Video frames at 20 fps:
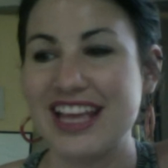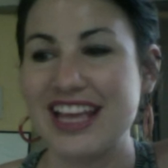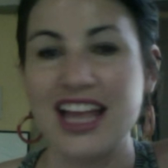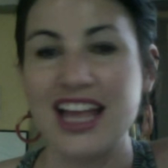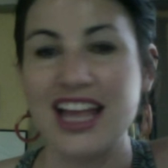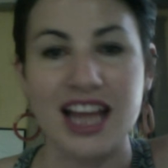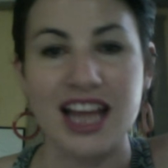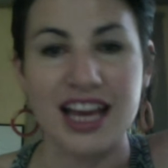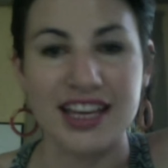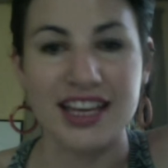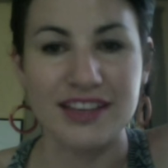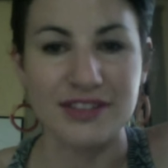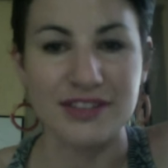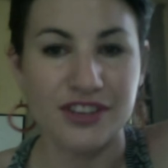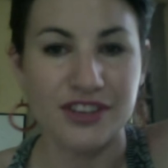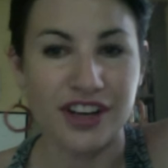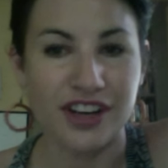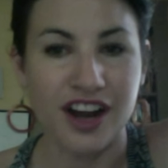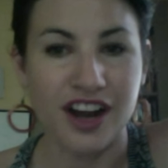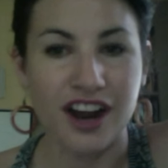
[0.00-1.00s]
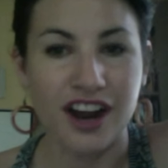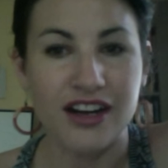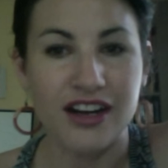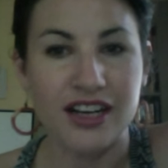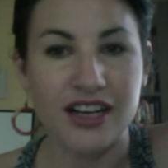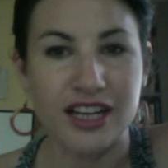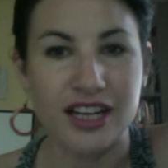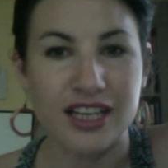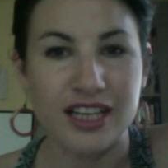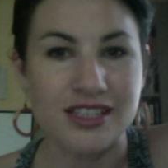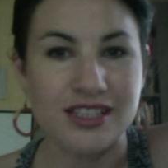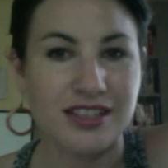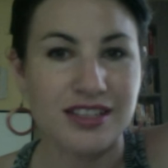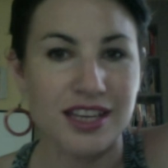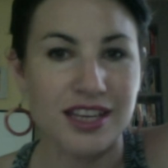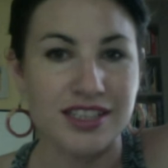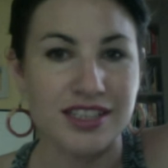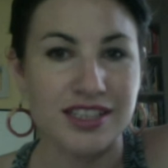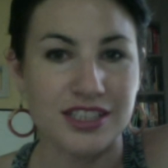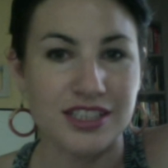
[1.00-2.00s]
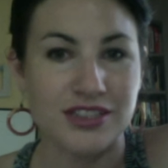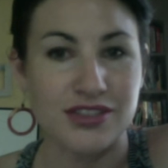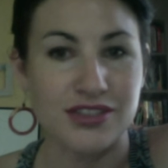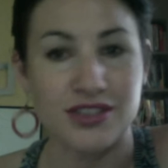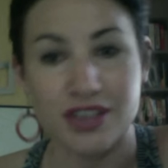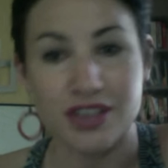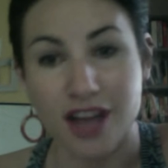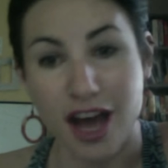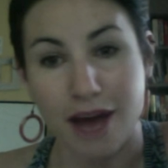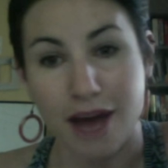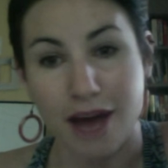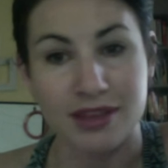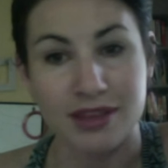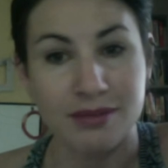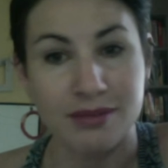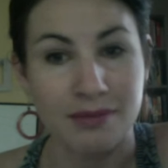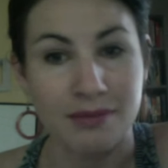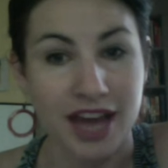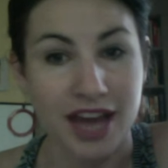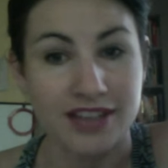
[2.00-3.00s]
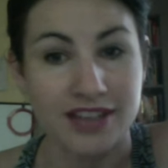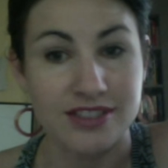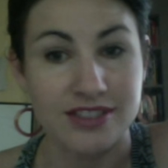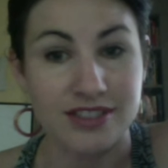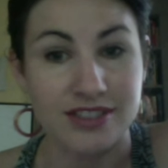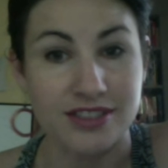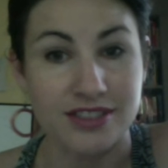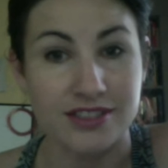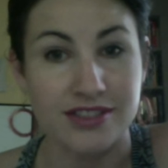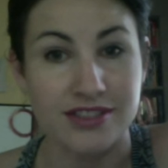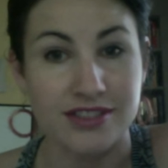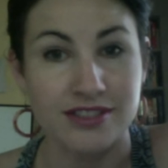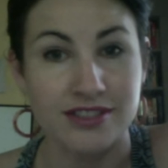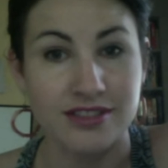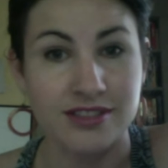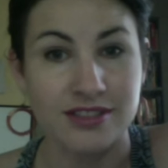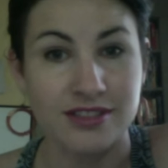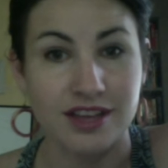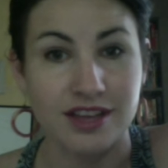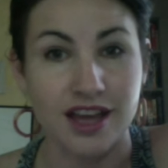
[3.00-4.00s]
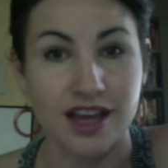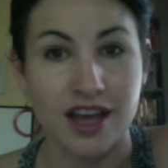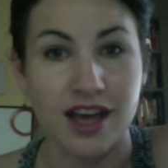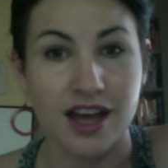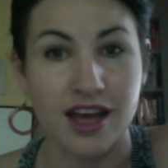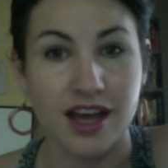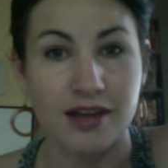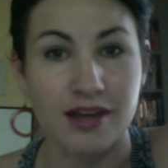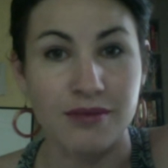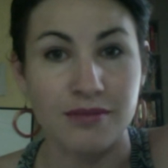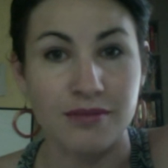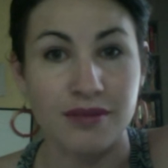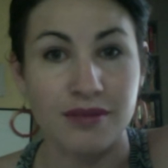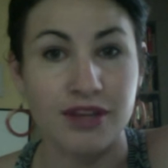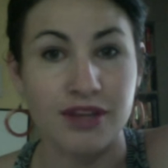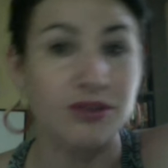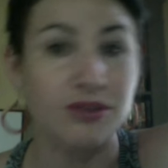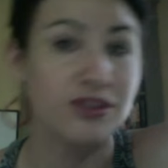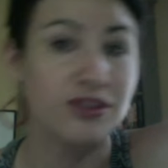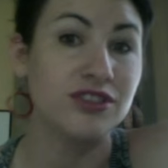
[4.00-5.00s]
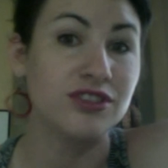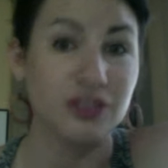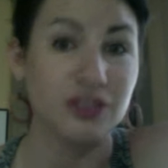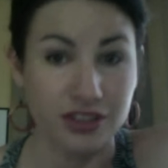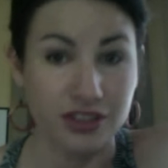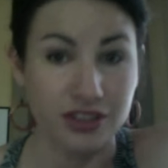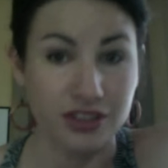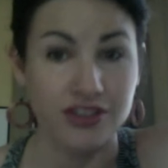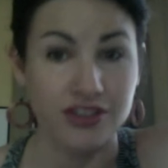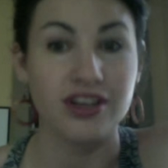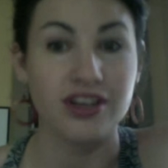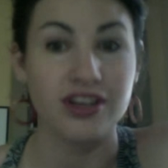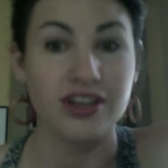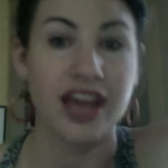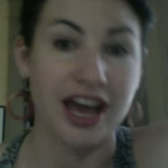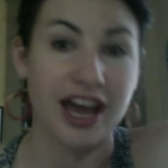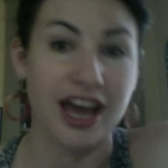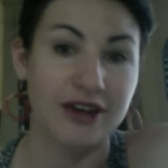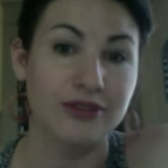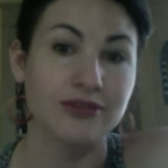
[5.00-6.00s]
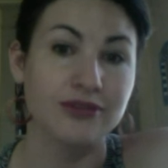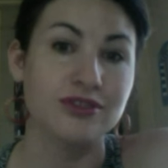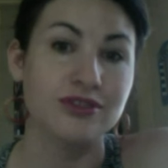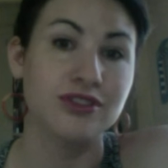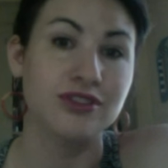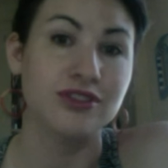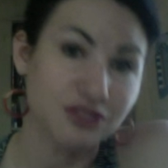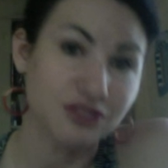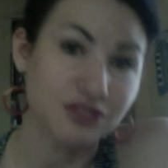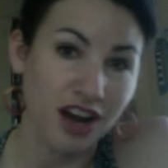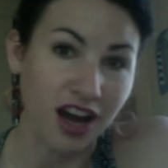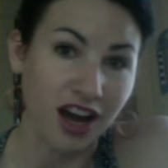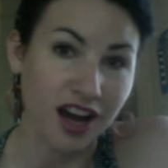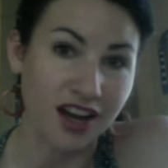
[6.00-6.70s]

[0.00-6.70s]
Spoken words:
like if you're an artist, they teach you to copy the masters in order to learn how to draw,